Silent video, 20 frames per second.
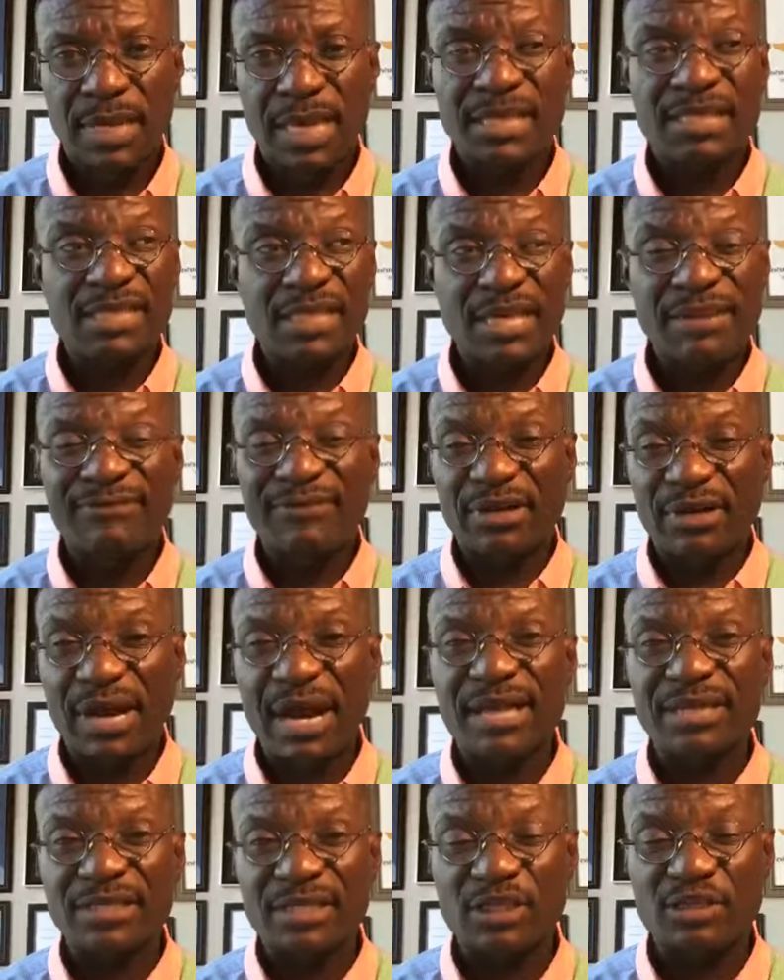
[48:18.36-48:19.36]
And see if
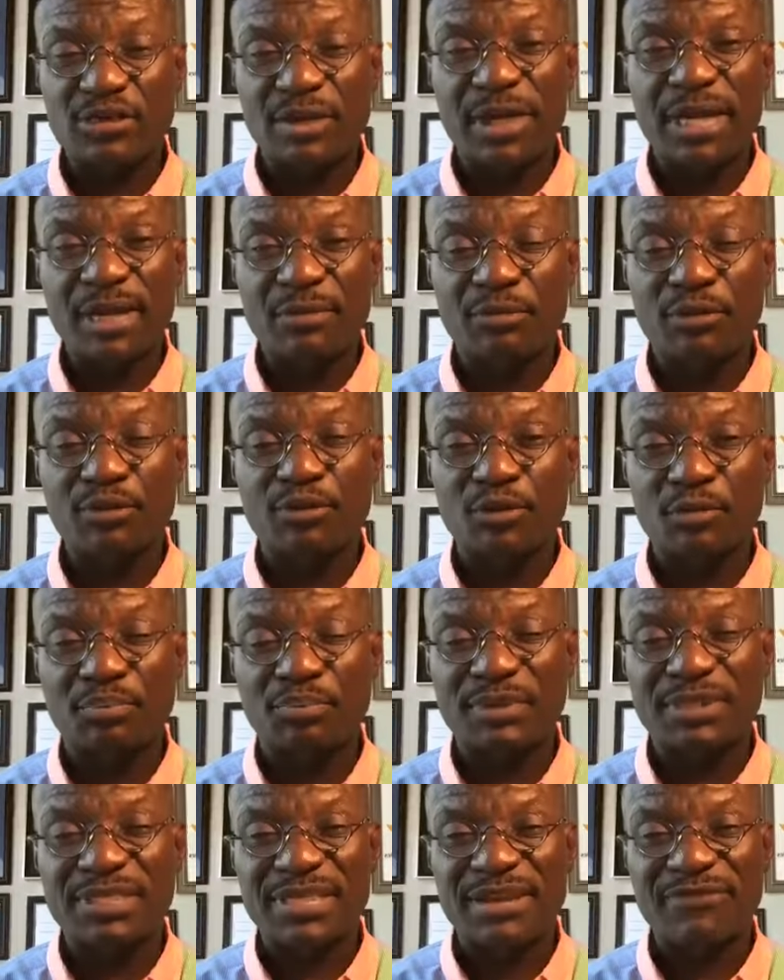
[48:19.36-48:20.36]
Christ is not able to
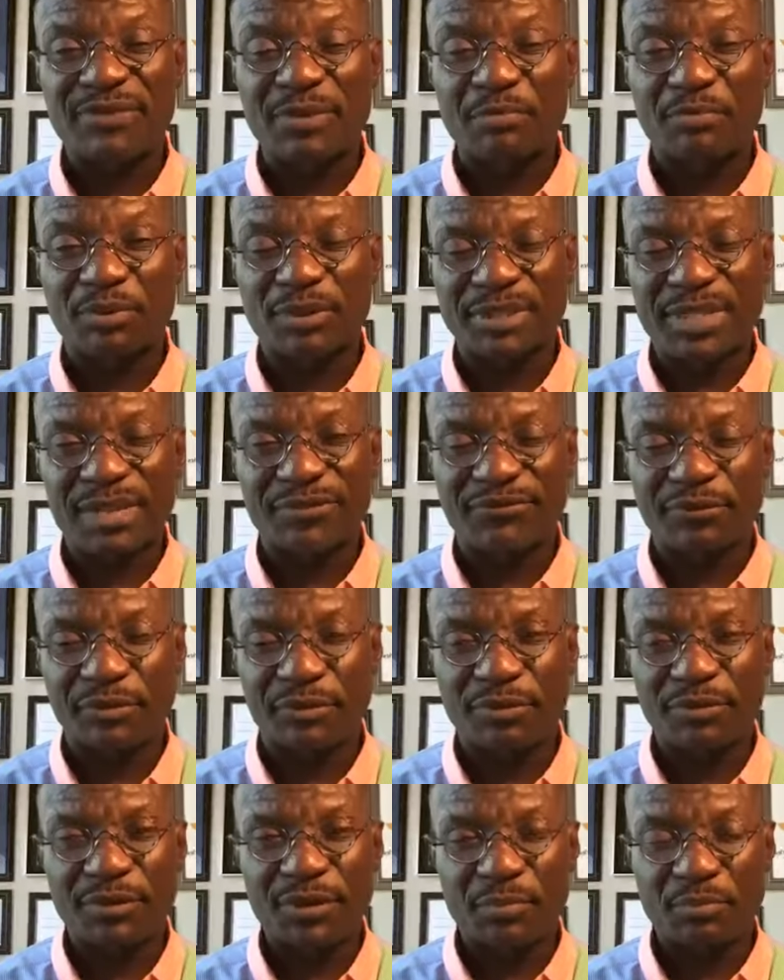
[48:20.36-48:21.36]
preserve and
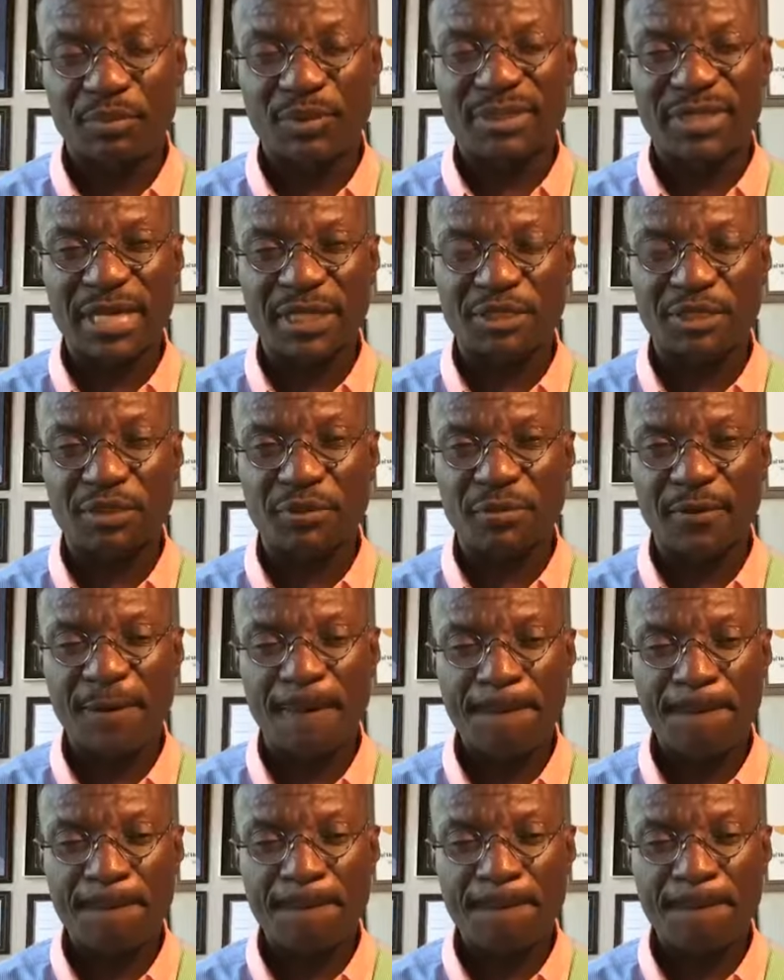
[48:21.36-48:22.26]
protect you.